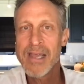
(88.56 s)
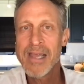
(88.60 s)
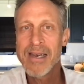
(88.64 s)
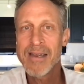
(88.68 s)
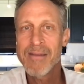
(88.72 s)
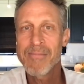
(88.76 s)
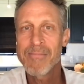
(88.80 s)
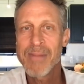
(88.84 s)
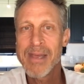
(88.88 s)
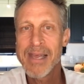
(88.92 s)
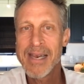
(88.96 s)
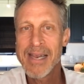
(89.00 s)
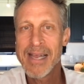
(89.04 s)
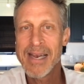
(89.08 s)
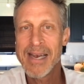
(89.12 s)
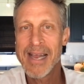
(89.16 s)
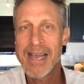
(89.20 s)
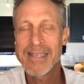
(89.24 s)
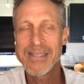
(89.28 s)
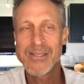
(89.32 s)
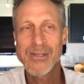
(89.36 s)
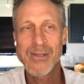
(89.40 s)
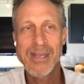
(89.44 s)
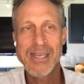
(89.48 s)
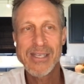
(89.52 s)
wait a
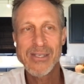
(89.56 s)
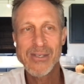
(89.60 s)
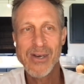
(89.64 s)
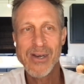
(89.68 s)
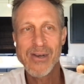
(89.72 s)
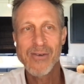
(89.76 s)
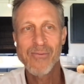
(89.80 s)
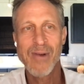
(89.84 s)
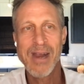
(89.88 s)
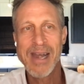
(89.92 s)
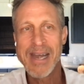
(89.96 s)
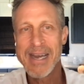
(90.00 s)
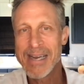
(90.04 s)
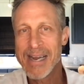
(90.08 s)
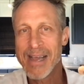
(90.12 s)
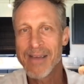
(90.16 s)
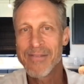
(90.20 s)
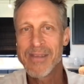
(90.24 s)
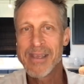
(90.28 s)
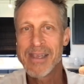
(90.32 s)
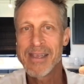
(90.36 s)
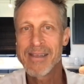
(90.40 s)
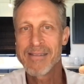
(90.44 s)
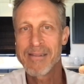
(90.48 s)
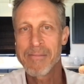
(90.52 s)
minute, and so they started writing
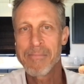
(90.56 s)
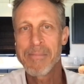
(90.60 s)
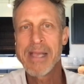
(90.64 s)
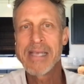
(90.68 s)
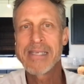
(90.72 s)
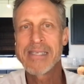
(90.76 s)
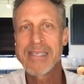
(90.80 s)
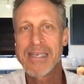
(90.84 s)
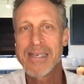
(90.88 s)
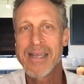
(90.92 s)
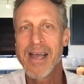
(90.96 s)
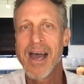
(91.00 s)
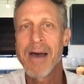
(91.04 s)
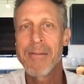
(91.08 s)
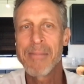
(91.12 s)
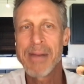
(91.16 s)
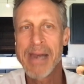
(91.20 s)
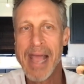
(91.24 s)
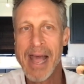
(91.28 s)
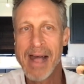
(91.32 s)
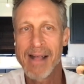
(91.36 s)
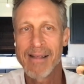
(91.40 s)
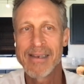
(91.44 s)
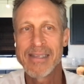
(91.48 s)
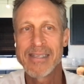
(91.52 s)
down the, the basic
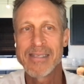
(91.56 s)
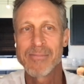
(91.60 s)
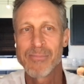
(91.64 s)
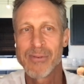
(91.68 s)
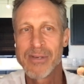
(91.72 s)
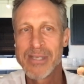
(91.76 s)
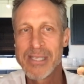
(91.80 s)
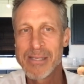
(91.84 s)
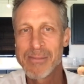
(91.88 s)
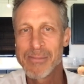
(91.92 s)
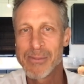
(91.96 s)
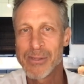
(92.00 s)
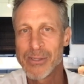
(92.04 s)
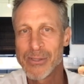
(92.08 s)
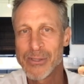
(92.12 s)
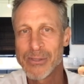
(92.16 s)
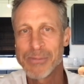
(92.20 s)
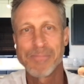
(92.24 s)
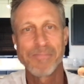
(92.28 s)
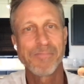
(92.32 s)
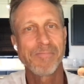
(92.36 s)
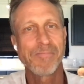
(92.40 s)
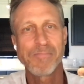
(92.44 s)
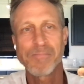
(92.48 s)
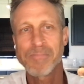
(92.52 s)
commonalities and
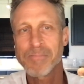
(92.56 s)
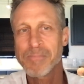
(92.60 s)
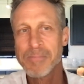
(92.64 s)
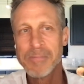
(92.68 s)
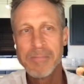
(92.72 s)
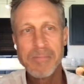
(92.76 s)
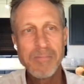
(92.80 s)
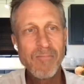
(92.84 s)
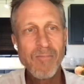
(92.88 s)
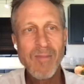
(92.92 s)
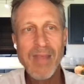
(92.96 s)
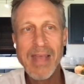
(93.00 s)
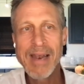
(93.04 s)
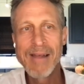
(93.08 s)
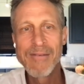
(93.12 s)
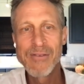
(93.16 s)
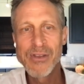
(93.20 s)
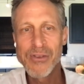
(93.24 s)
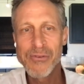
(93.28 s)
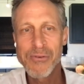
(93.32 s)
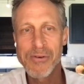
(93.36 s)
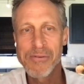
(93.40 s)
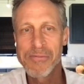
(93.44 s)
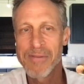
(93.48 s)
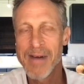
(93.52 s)
principles.
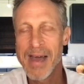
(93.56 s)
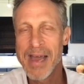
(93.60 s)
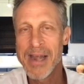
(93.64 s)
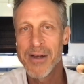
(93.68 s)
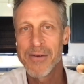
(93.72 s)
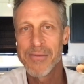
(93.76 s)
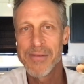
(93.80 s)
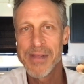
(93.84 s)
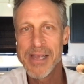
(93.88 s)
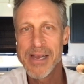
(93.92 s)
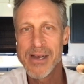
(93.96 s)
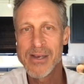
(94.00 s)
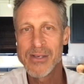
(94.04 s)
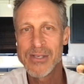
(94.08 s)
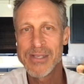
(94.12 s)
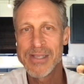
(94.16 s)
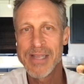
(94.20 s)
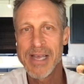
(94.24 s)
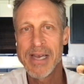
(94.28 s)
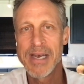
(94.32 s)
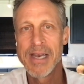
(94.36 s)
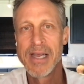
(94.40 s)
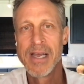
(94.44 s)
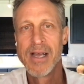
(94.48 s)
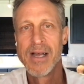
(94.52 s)
I've just refined it over the years,
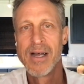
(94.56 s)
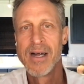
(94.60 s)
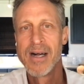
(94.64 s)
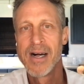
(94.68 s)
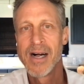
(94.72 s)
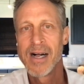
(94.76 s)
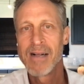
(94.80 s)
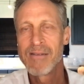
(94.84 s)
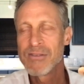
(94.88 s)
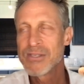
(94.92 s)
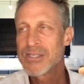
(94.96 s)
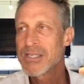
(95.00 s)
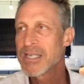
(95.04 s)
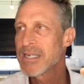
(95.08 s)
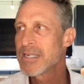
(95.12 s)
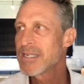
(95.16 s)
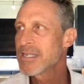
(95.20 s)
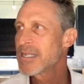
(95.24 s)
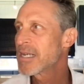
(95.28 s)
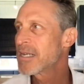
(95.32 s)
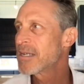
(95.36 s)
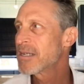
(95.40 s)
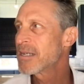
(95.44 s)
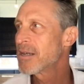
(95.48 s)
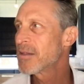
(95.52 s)
and then all of a
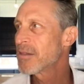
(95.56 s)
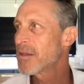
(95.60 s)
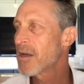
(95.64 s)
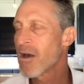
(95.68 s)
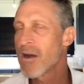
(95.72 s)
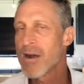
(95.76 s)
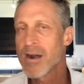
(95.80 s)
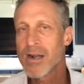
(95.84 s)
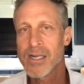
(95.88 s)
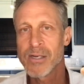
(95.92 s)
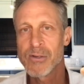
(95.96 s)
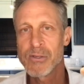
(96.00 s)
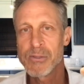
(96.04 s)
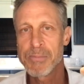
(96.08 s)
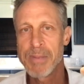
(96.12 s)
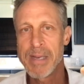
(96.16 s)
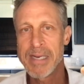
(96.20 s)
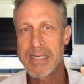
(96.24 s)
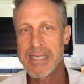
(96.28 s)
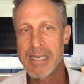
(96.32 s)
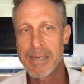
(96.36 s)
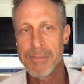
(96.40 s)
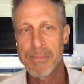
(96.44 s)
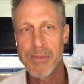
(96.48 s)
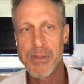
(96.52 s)
sudden, you know, the article was
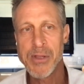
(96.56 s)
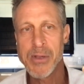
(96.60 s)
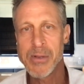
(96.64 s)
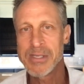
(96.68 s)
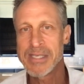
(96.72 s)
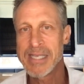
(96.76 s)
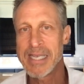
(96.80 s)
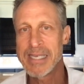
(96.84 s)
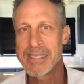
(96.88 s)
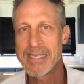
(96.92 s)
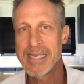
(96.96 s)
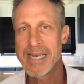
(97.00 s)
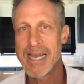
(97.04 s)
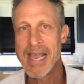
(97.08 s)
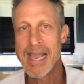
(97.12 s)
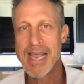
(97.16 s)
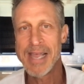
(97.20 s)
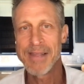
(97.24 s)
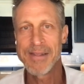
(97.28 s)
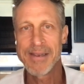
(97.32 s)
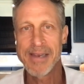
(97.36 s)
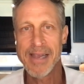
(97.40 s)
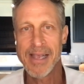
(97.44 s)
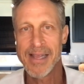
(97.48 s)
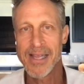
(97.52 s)
picked up in the USA
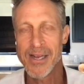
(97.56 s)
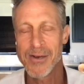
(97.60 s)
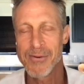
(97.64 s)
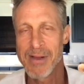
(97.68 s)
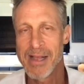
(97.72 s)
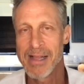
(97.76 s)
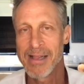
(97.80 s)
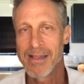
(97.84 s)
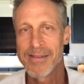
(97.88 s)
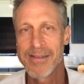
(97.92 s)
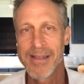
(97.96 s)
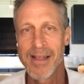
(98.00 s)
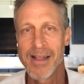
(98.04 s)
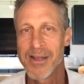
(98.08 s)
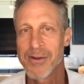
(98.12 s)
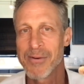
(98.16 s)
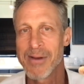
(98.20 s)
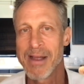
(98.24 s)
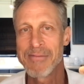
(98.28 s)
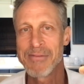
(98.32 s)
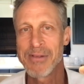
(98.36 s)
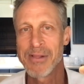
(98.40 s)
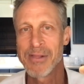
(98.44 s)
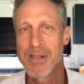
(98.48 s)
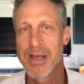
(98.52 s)
Today and the Daily
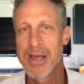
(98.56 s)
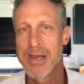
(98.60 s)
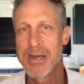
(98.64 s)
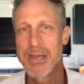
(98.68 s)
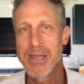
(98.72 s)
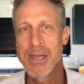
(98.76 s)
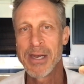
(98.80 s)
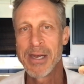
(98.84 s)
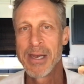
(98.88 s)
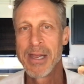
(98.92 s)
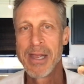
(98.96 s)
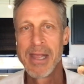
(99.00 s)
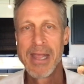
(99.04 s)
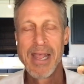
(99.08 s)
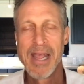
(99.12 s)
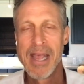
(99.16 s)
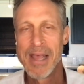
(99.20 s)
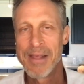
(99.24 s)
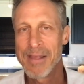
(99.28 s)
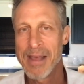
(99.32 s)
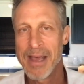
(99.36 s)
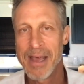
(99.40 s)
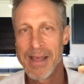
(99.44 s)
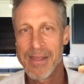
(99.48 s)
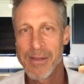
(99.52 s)
Telegraph in London.
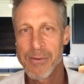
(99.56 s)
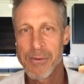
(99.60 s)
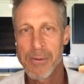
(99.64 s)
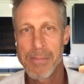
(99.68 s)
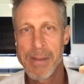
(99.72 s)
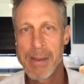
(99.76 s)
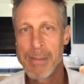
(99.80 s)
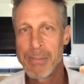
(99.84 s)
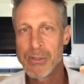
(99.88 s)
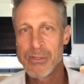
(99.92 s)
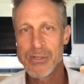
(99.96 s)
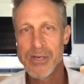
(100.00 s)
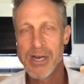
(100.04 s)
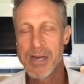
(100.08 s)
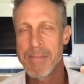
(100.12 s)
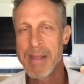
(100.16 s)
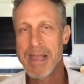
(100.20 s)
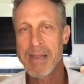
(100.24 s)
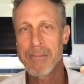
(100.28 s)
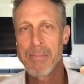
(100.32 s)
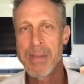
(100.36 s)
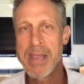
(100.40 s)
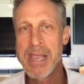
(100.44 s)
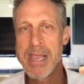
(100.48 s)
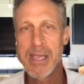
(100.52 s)
That there were people
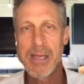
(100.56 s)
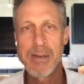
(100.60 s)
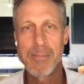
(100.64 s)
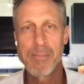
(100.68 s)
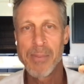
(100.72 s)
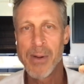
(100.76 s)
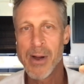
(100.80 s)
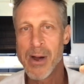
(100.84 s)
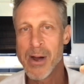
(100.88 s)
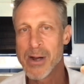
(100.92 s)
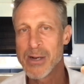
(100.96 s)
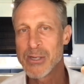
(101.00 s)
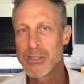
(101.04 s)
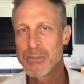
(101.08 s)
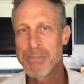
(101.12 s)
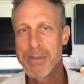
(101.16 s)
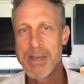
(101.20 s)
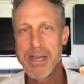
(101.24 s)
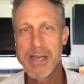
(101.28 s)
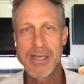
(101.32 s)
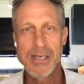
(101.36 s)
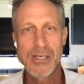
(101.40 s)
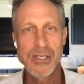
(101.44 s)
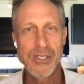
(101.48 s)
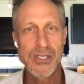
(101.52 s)
starting to make pegan bars,
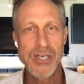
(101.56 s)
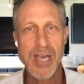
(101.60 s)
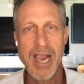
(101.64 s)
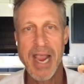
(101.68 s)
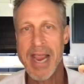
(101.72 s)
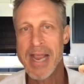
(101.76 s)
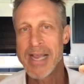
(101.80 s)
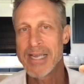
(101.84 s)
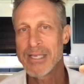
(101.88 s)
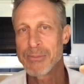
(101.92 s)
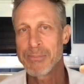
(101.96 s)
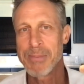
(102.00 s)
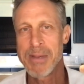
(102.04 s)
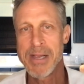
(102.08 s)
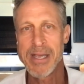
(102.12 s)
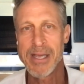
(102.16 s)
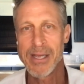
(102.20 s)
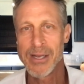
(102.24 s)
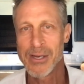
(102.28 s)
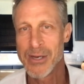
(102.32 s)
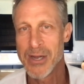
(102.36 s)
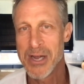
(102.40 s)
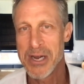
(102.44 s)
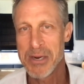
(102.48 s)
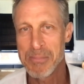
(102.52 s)
pegan shakes,
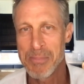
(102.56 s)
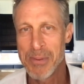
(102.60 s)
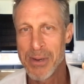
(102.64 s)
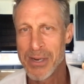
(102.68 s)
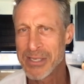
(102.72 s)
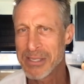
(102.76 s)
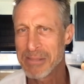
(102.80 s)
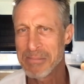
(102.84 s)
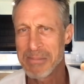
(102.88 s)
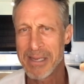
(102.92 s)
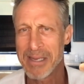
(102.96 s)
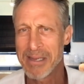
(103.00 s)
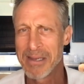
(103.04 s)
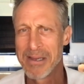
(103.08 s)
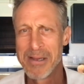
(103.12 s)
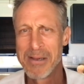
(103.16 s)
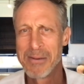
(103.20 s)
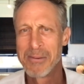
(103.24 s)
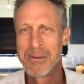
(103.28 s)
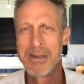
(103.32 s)
pegan cookbooks. I'm like,